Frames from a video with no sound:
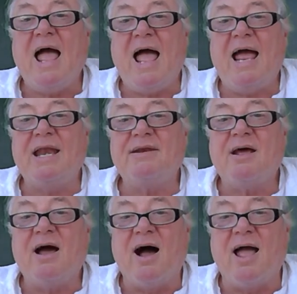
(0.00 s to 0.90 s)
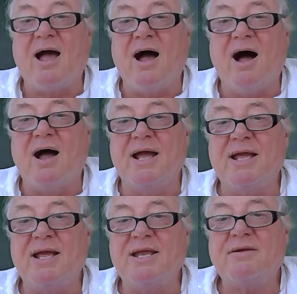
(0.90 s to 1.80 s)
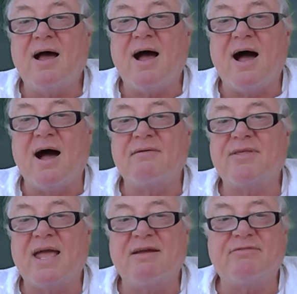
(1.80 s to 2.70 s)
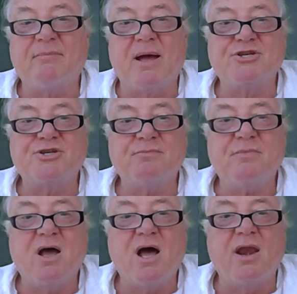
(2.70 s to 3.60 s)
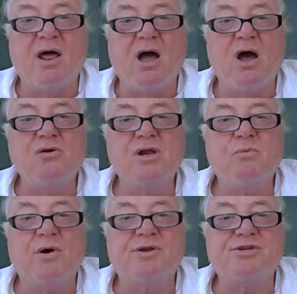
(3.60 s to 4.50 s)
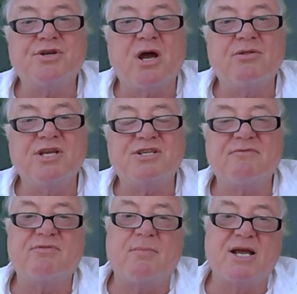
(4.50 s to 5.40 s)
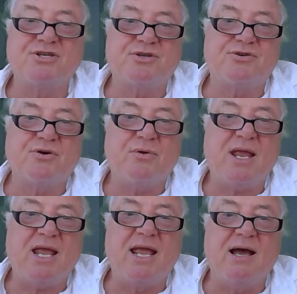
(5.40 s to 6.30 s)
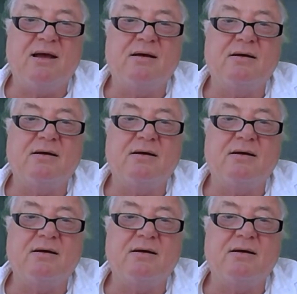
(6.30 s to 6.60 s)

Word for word: and I hide half that information, and I only want to show this information through here,